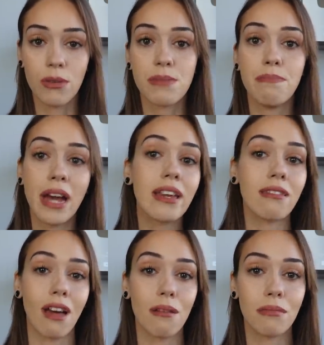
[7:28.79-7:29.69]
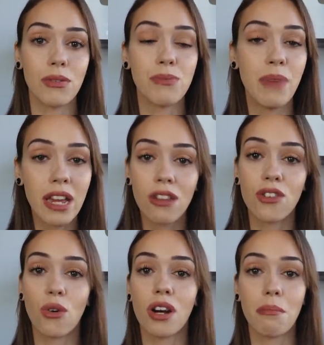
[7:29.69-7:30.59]
He was begging them. He was banging on
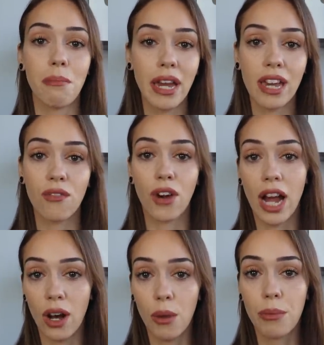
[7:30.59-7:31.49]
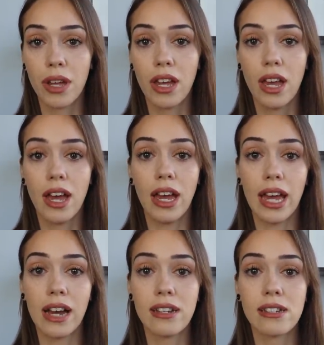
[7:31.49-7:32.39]
the door and begging for help.
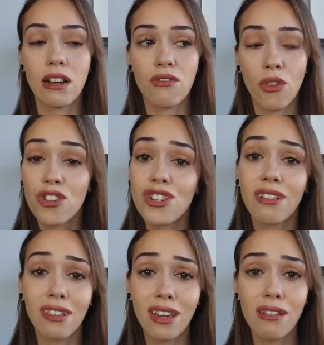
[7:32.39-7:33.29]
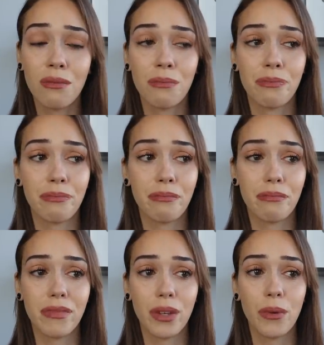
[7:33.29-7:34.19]
And unfortunately,
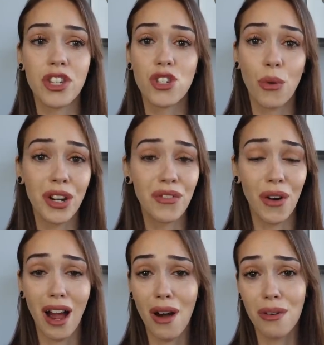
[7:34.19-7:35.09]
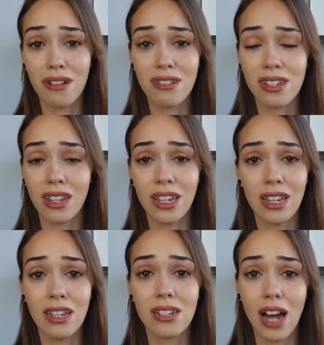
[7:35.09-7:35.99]
within 24 hours,
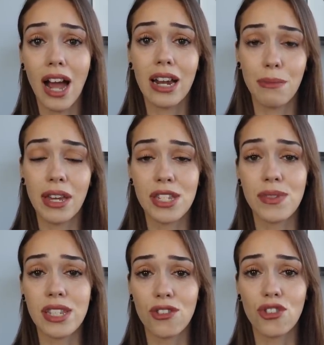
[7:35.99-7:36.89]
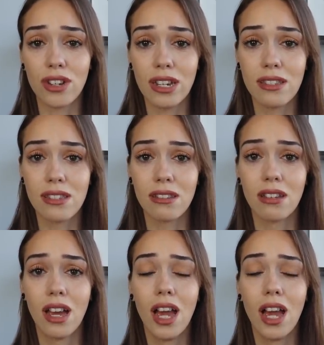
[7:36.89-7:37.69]
he died because of his injuries.